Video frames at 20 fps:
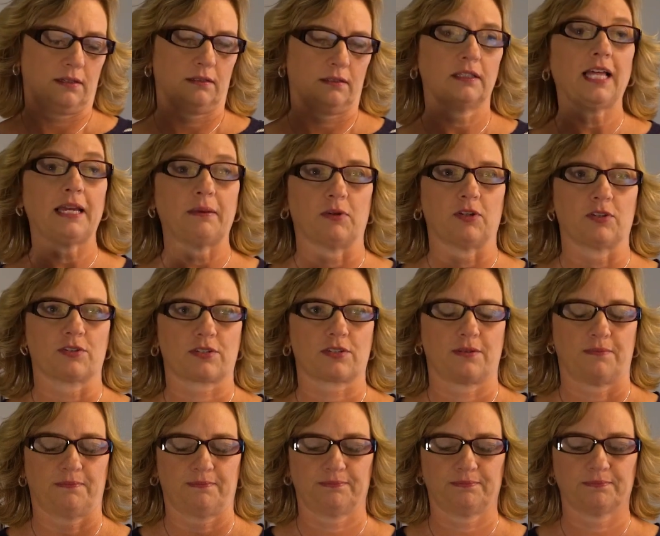labels.
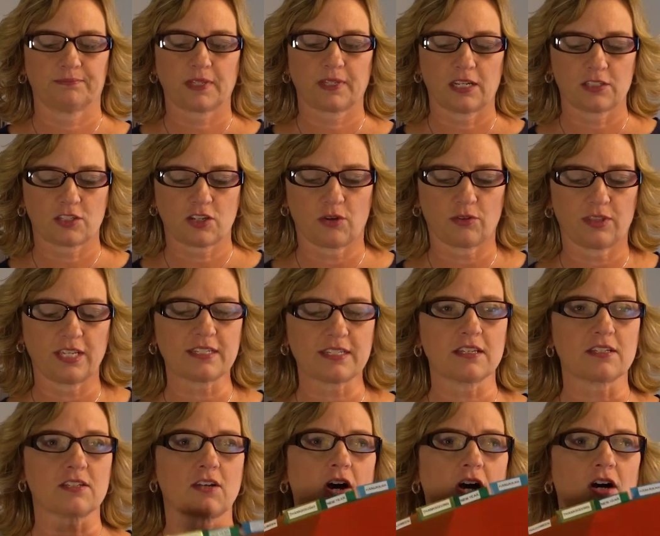So this
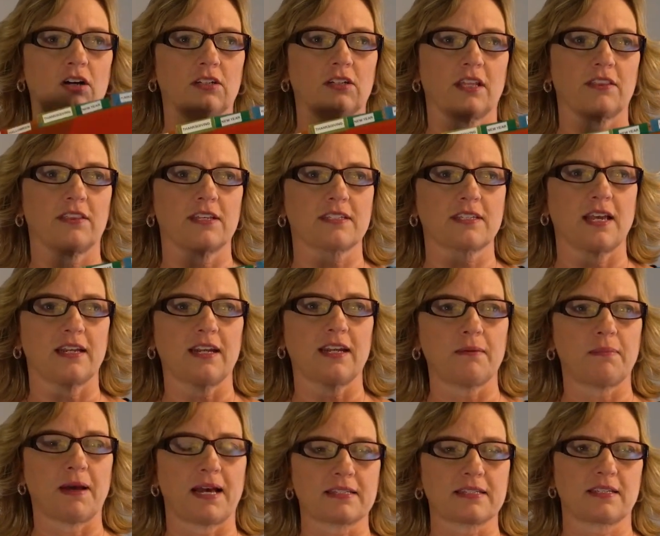is called the
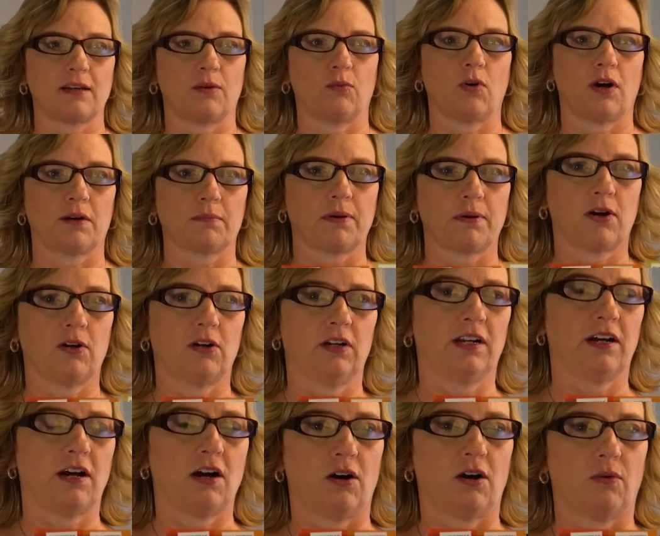Sunday Basket
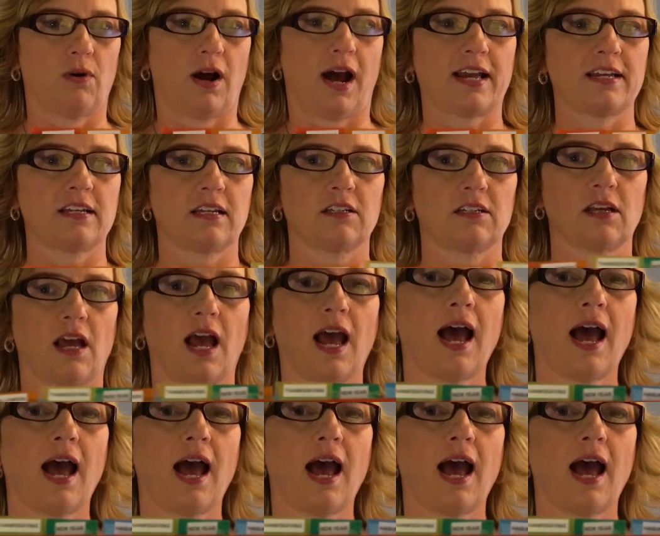1.0. I